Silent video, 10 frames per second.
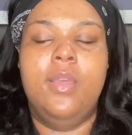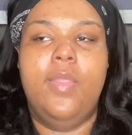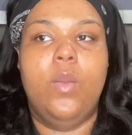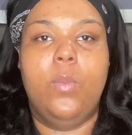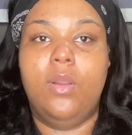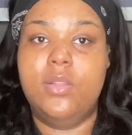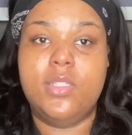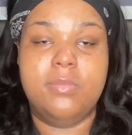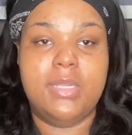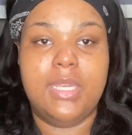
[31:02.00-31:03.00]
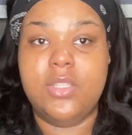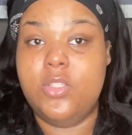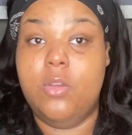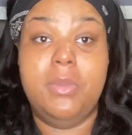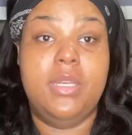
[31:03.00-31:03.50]
the world to me in
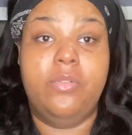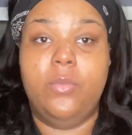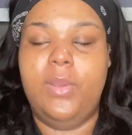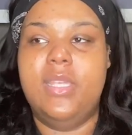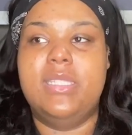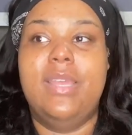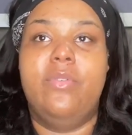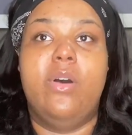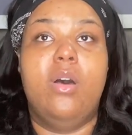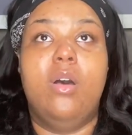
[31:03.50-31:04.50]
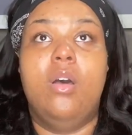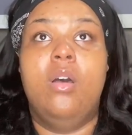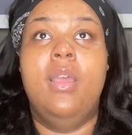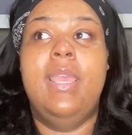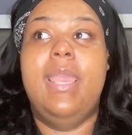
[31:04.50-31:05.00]
so many different ways. They've
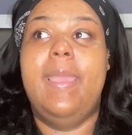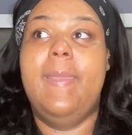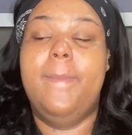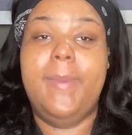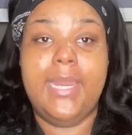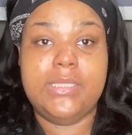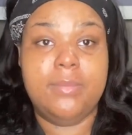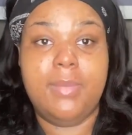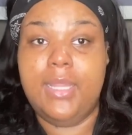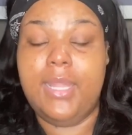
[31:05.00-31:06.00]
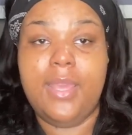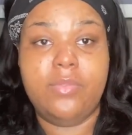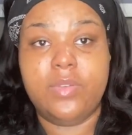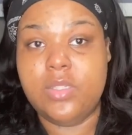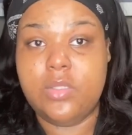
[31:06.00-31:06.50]
all impacted my
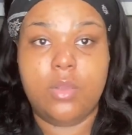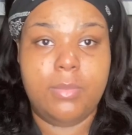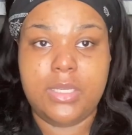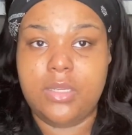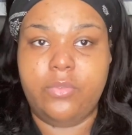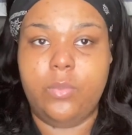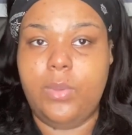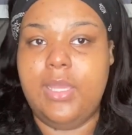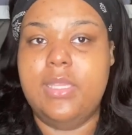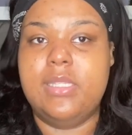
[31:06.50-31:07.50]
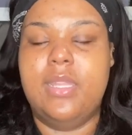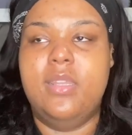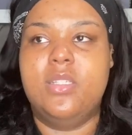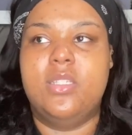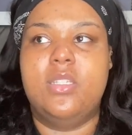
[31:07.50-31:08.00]
life in so many different ways. And
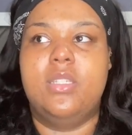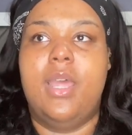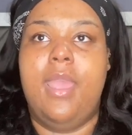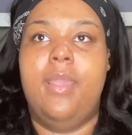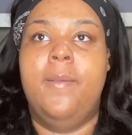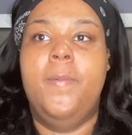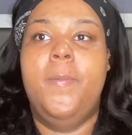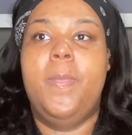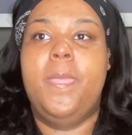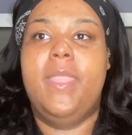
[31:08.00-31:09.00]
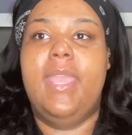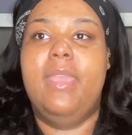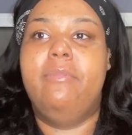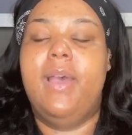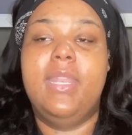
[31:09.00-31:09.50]
it's just like,
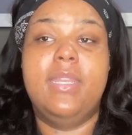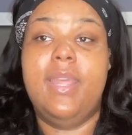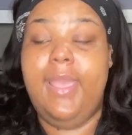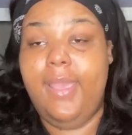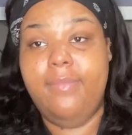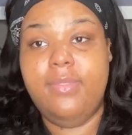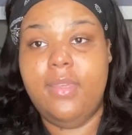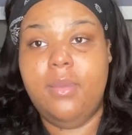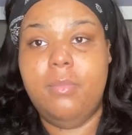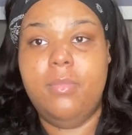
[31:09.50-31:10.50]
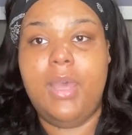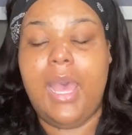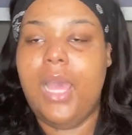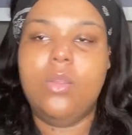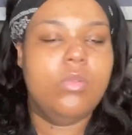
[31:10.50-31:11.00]
if I didn't have them,
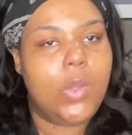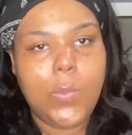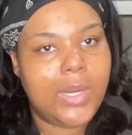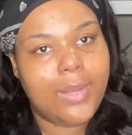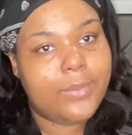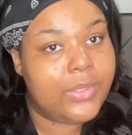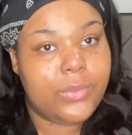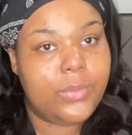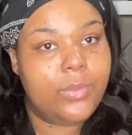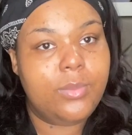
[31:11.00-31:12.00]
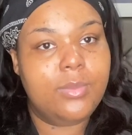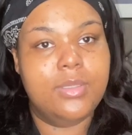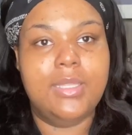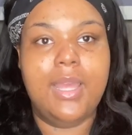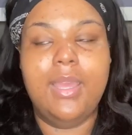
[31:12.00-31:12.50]
I don't know what I would do.
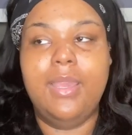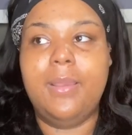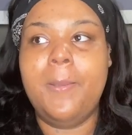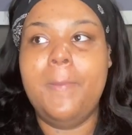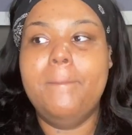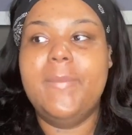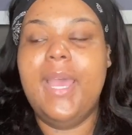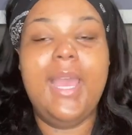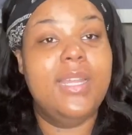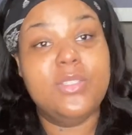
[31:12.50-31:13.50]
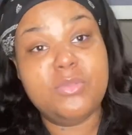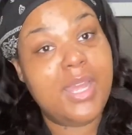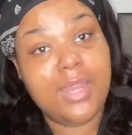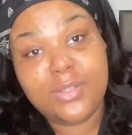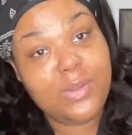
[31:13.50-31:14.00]
Like, I do
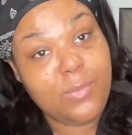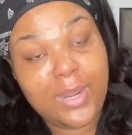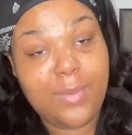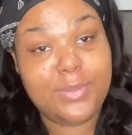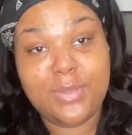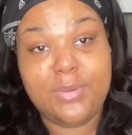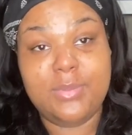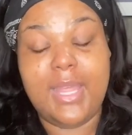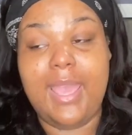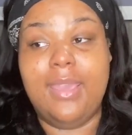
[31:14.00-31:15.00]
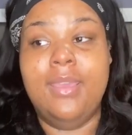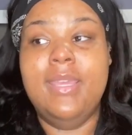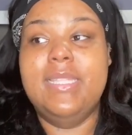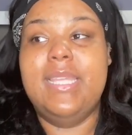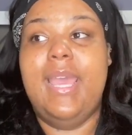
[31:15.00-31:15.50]
not know what I would do. Like,
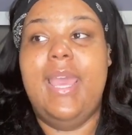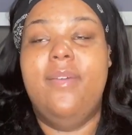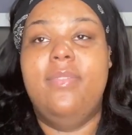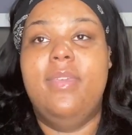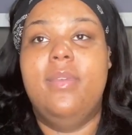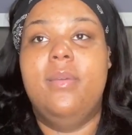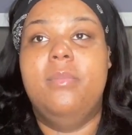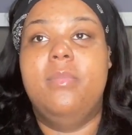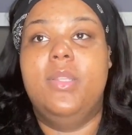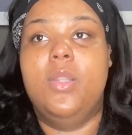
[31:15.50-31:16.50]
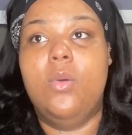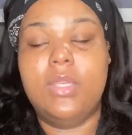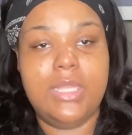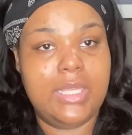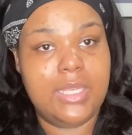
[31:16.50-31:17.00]
to have them
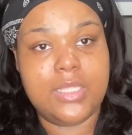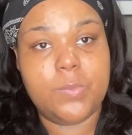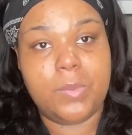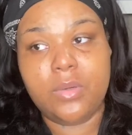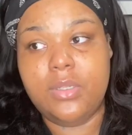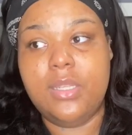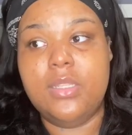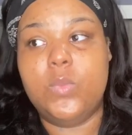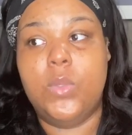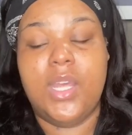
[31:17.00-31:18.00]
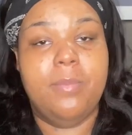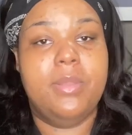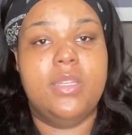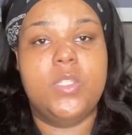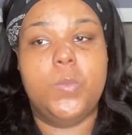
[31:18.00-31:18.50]
low-key experience what I've
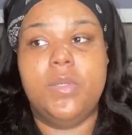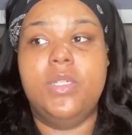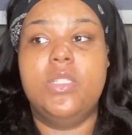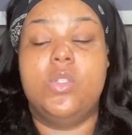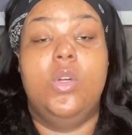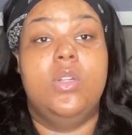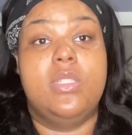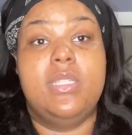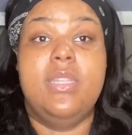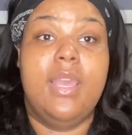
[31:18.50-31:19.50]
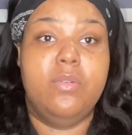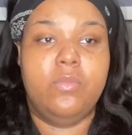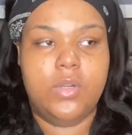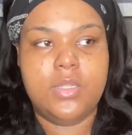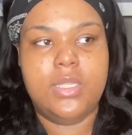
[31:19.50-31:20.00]
been experienced or see that
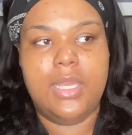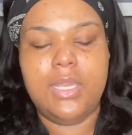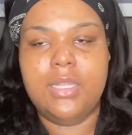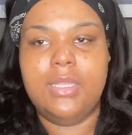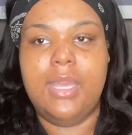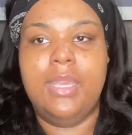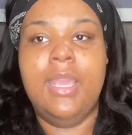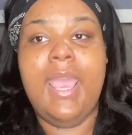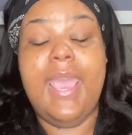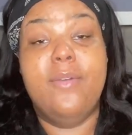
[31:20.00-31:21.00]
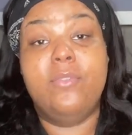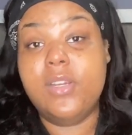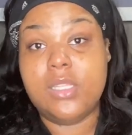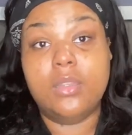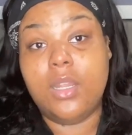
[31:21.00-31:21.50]
firsthand. Like, at
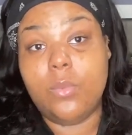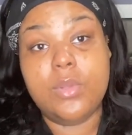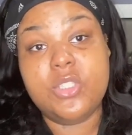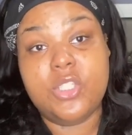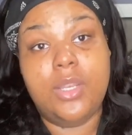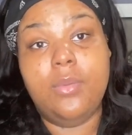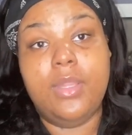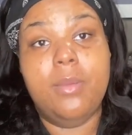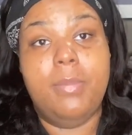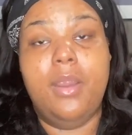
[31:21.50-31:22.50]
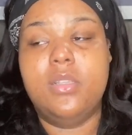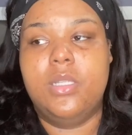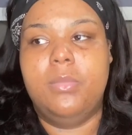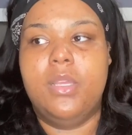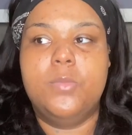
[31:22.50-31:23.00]
first I thought it was genuinely
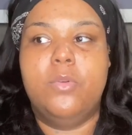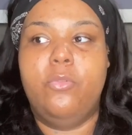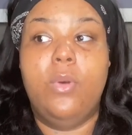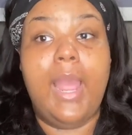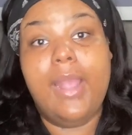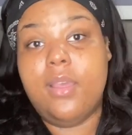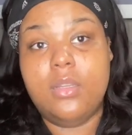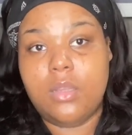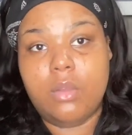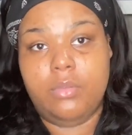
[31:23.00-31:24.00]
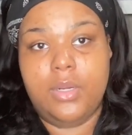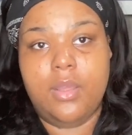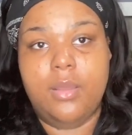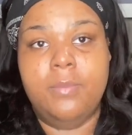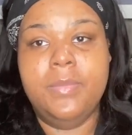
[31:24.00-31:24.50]
embarrassing because before I couldn't cover it up.